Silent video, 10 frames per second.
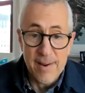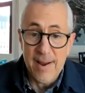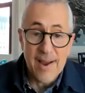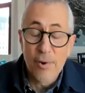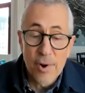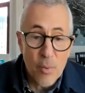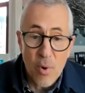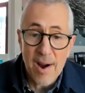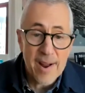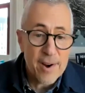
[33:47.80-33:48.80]
I don't know
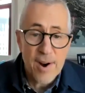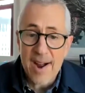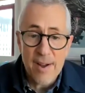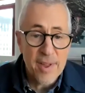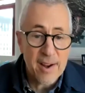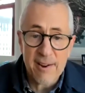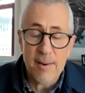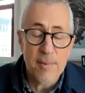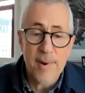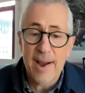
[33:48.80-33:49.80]
why or how that
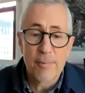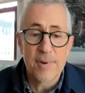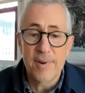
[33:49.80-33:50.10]
came about,